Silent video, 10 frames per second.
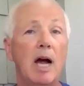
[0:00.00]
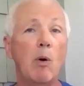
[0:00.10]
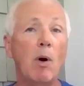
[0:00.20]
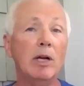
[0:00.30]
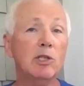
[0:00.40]
I
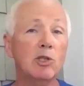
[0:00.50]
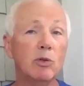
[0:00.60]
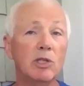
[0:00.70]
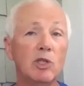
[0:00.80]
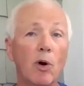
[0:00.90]
want you to
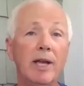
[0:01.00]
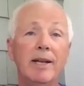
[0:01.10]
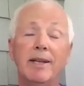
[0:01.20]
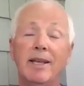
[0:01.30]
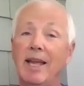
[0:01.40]
enjoy
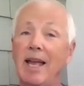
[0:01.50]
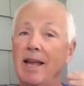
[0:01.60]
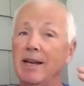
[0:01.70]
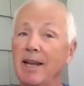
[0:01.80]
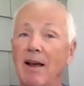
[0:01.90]
it
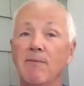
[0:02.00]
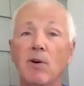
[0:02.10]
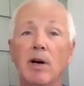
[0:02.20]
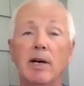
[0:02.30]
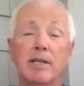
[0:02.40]
and have
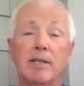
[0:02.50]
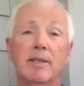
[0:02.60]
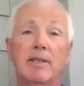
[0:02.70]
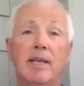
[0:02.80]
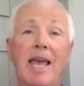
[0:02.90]
fun.
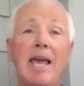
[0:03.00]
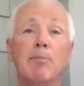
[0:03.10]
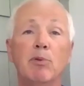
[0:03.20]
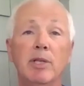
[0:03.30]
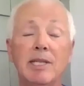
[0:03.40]
And
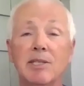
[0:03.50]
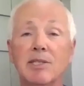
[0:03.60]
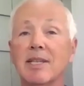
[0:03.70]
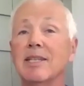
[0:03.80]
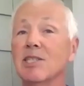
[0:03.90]

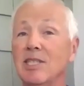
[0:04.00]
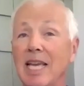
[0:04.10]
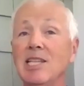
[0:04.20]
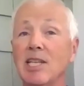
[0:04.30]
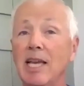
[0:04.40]
please
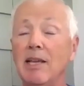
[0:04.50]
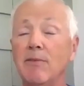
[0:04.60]
stay safe.